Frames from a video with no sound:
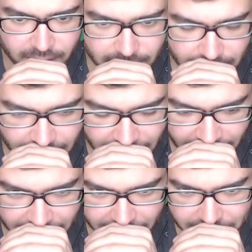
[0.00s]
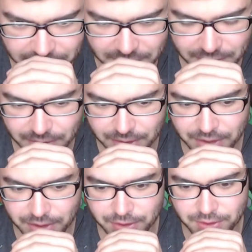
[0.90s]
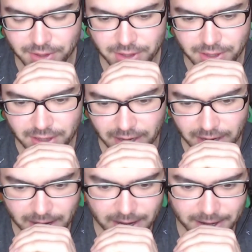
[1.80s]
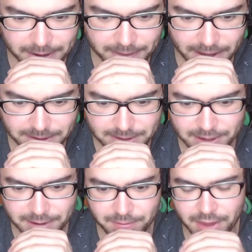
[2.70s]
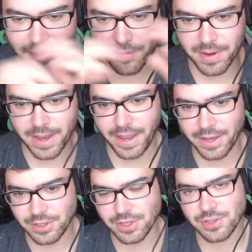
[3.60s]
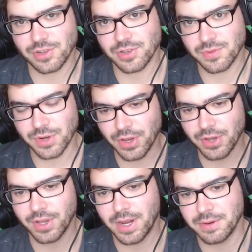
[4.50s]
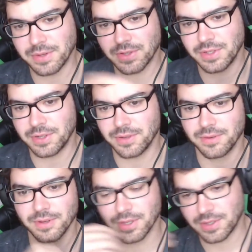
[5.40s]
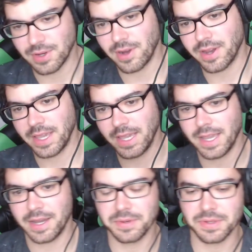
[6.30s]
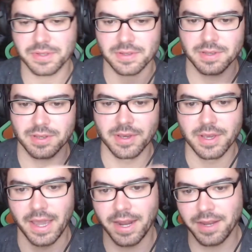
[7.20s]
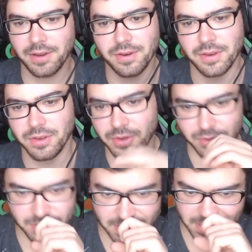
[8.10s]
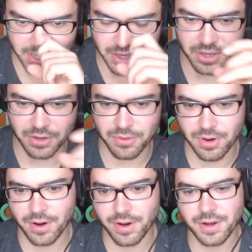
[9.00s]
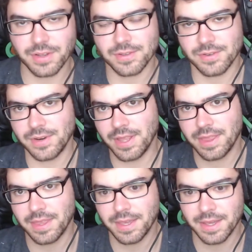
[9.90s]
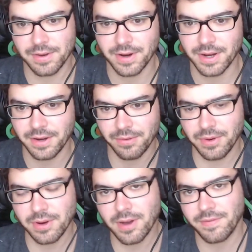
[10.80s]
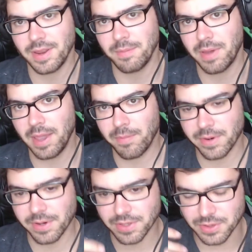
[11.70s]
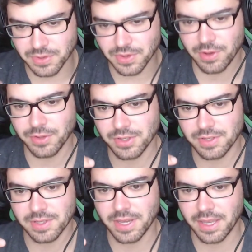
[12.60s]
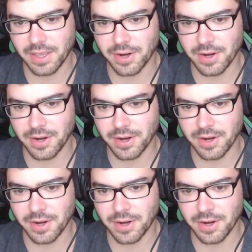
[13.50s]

Another skill, that time I think my hand gestures were good. I was, talking. And I didn't use any cue cards or anything, or I didn't read off any papers. So it was all just like,